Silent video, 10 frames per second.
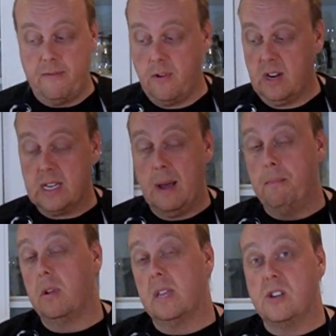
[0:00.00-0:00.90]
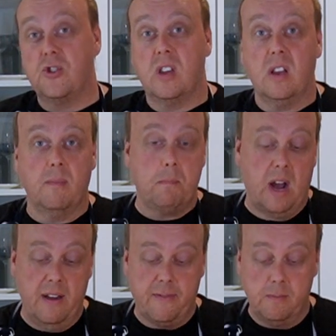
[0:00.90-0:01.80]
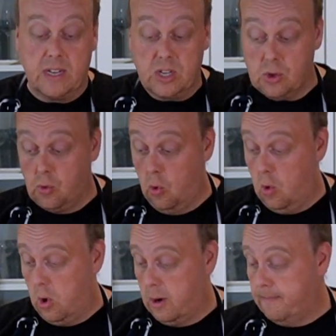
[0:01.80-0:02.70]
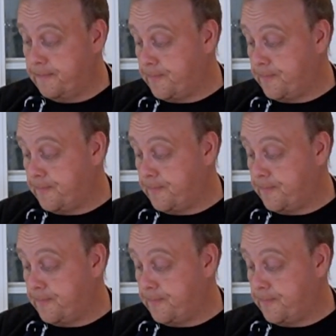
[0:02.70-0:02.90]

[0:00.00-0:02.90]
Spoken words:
for example, that you can buy from the store.